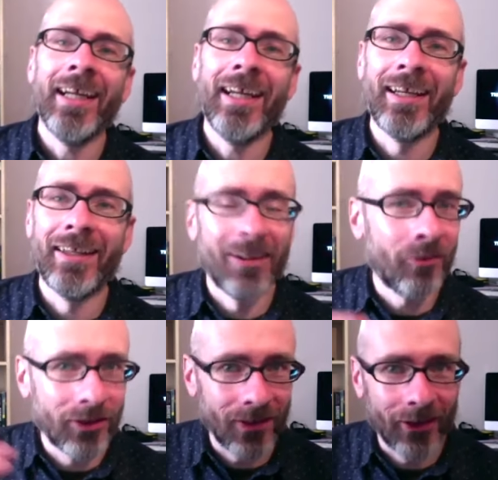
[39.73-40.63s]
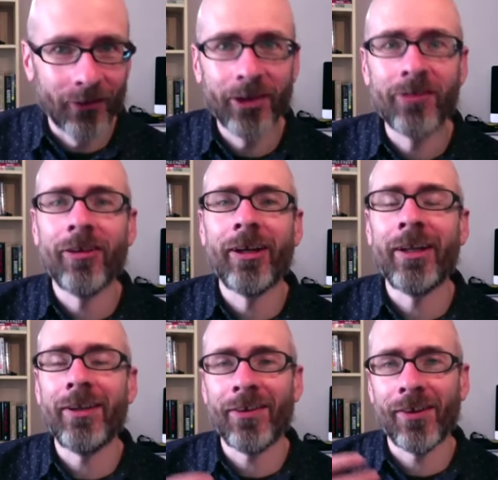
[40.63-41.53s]
This was
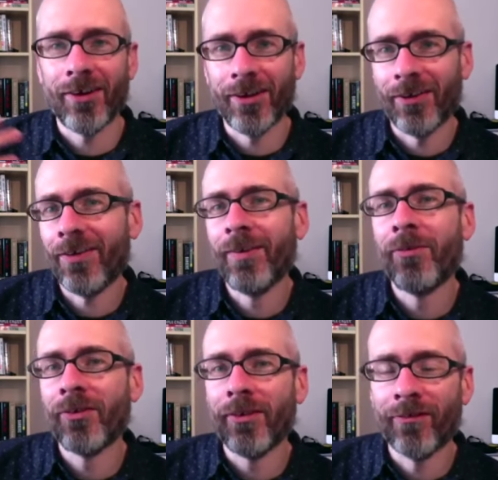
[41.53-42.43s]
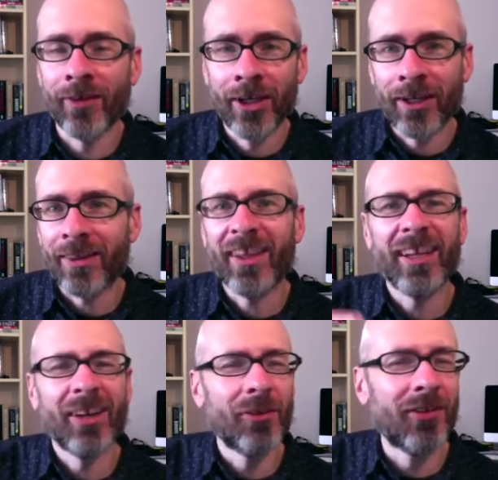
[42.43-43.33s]
originally started as some sort of
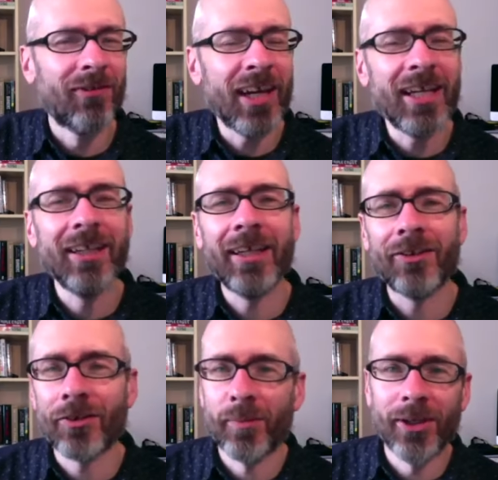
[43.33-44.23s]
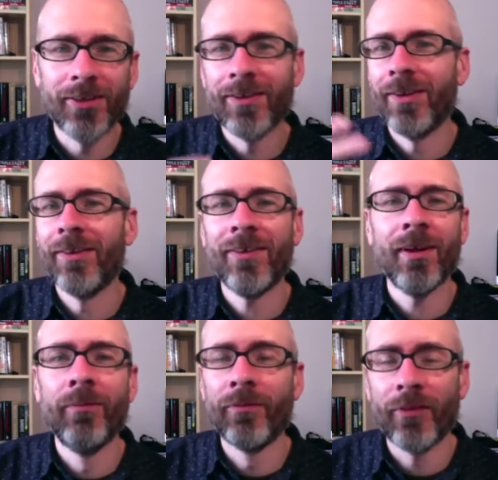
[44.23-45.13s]
thing that was vaguely attributed to
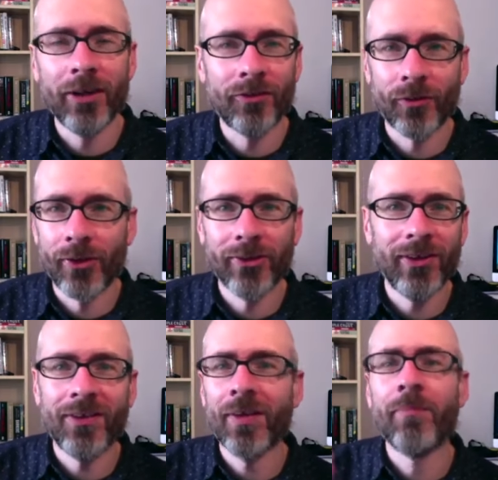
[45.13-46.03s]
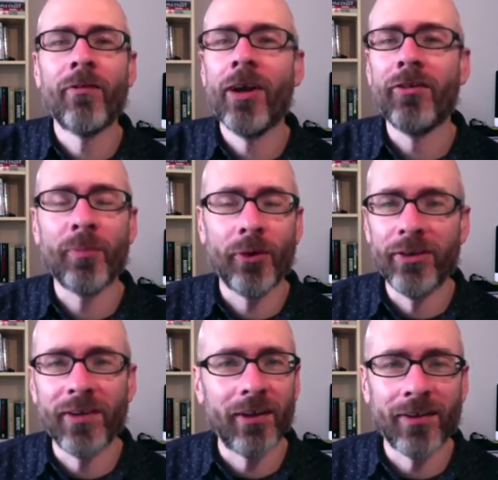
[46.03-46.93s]
some French royalty, some French
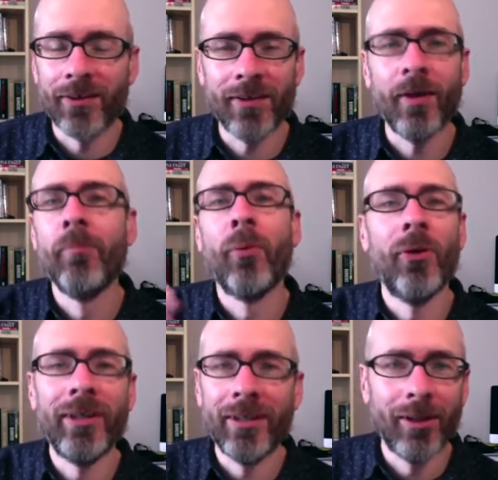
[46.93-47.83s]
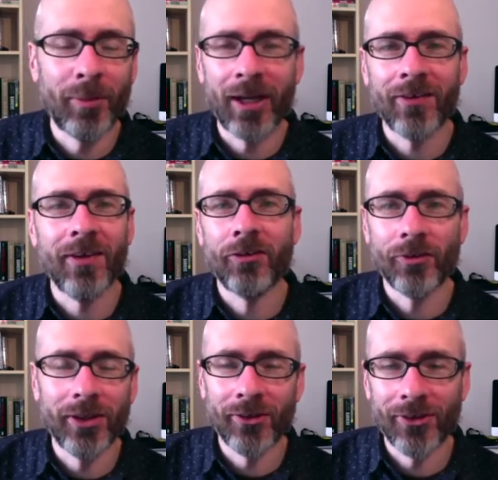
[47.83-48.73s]
princess at some point in the past
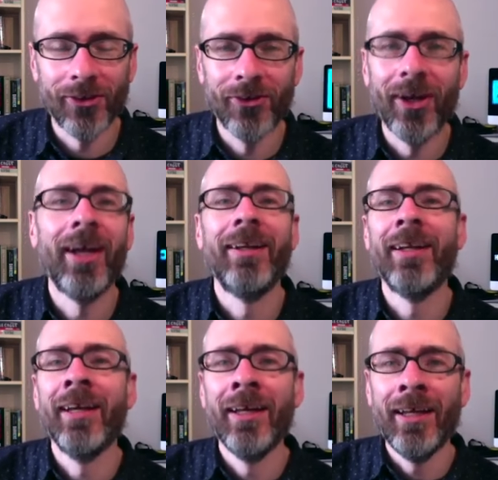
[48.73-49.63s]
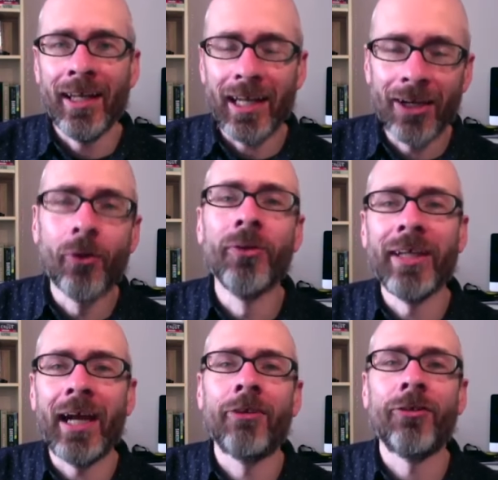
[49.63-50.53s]
century or two, and it
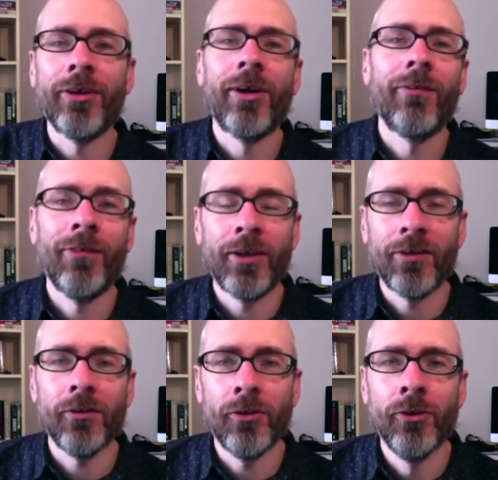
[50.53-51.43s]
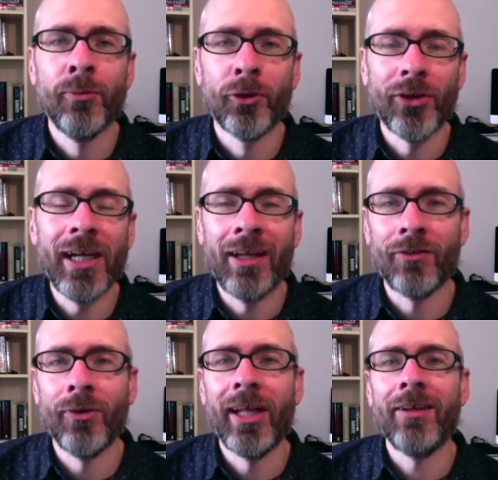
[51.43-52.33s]
only actually got affixed to Marie
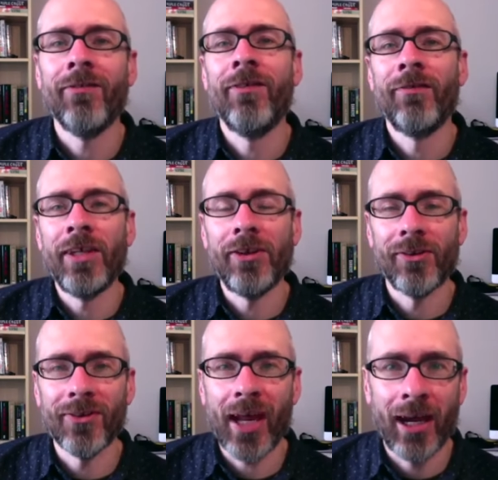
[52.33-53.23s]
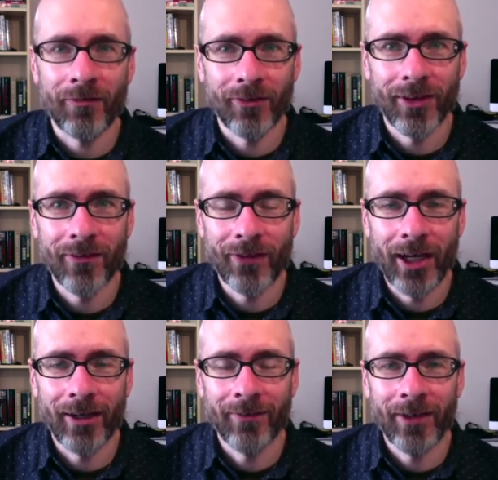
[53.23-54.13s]
Antoinette 50 years after the
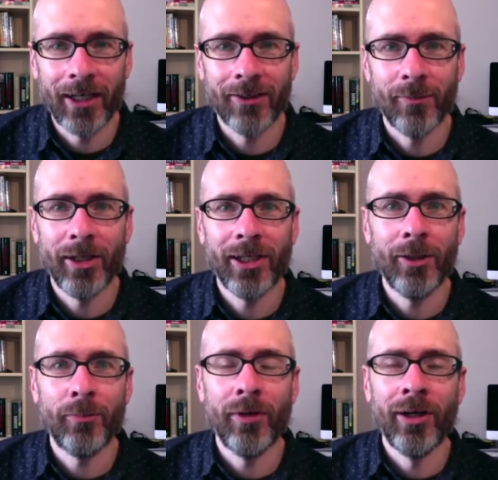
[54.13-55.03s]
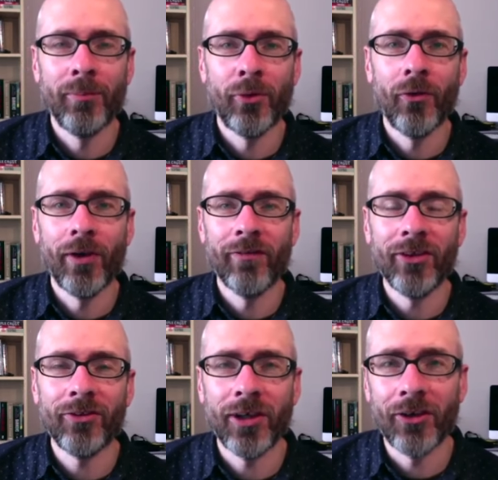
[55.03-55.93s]
fact by
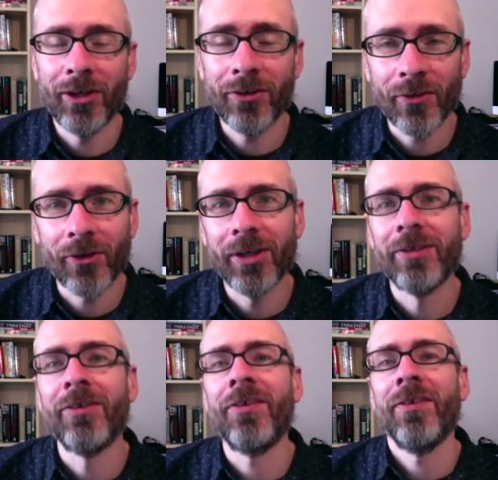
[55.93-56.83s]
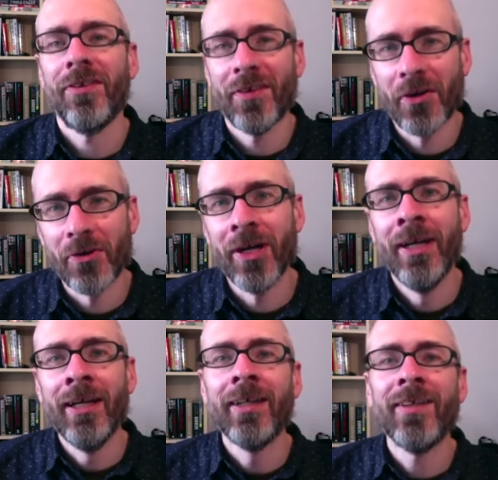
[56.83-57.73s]
pro-revolutionary historians. So
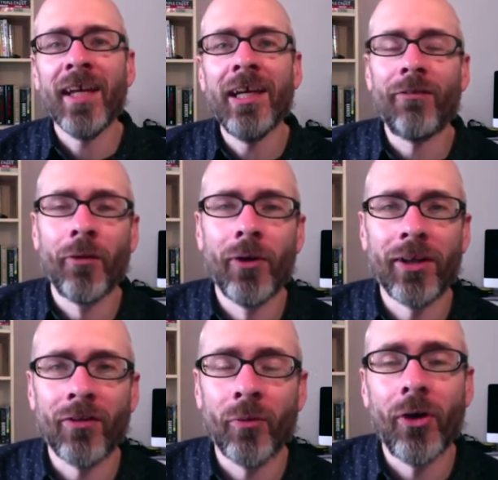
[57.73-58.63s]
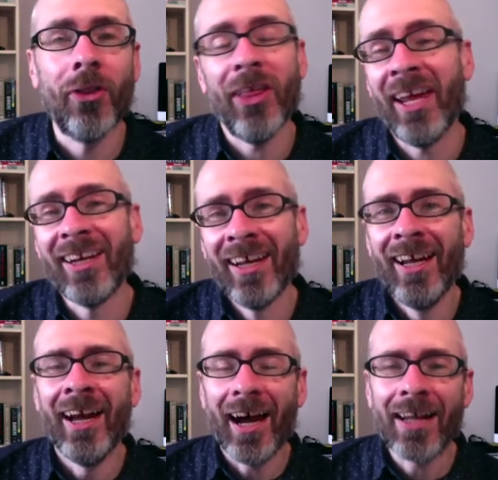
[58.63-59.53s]
take it for what it's worth. And
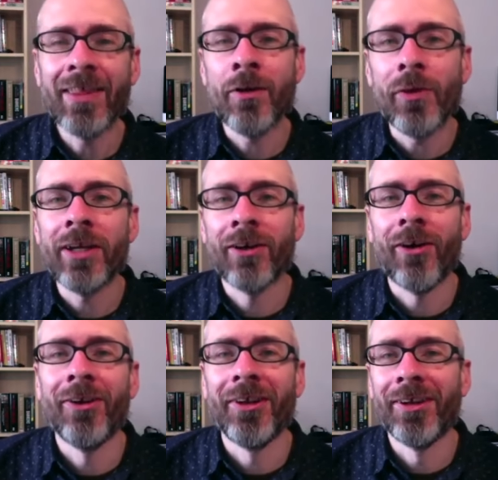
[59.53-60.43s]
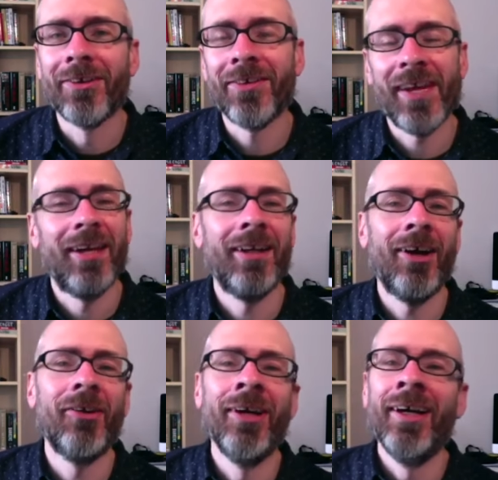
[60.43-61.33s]
I think we can all understand
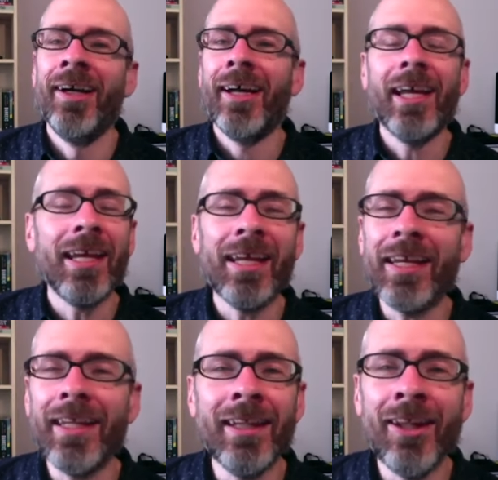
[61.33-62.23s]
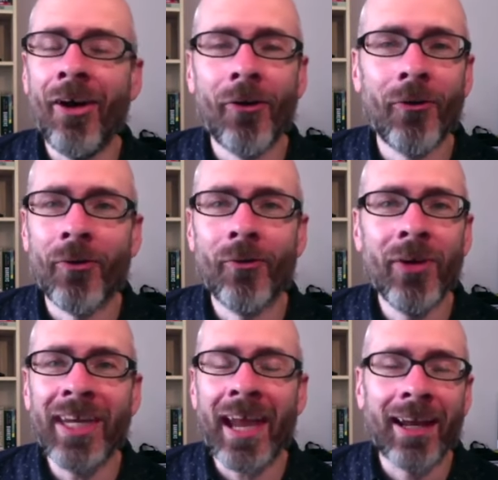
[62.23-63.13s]
how,
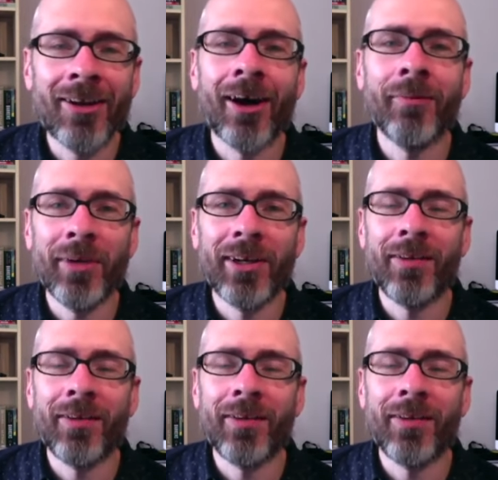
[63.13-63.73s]
we cannot be